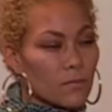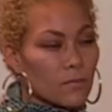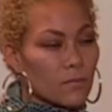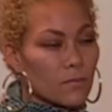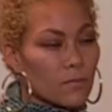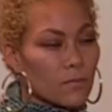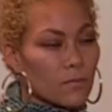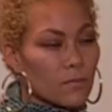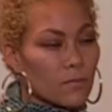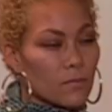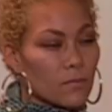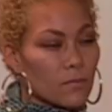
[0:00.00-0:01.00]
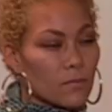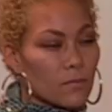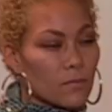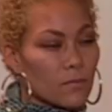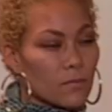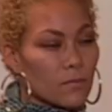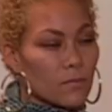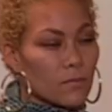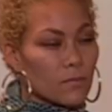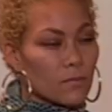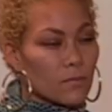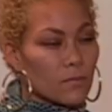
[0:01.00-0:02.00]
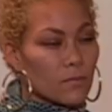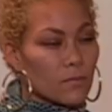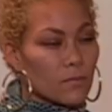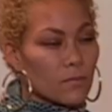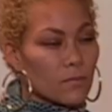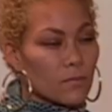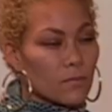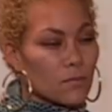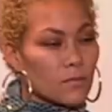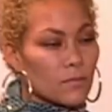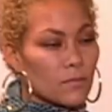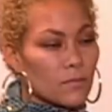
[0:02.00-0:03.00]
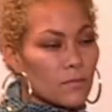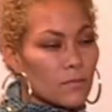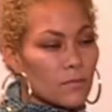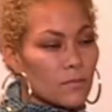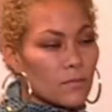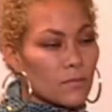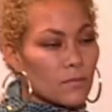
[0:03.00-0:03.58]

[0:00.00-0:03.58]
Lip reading: [no speech]